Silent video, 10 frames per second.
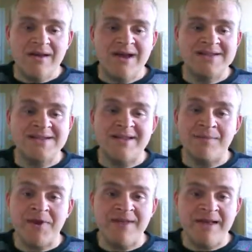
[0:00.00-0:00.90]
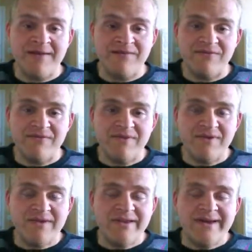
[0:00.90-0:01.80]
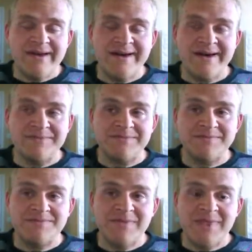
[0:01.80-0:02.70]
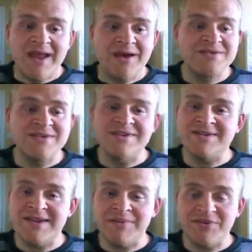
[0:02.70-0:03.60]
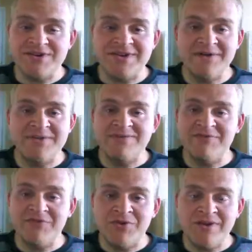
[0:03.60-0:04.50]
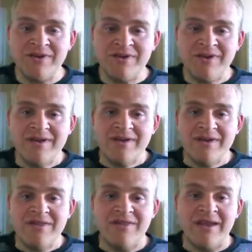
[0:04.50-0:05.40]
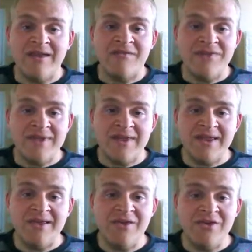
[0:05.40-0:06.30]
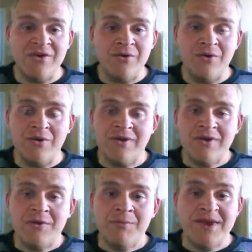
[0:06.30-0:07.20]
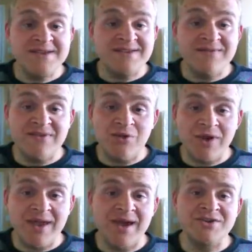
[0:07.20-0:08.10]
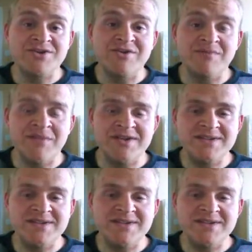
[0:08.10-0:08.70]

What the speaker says: I still had my life. Um, I was still the same person I was before. Thankfully, because of the quick action of my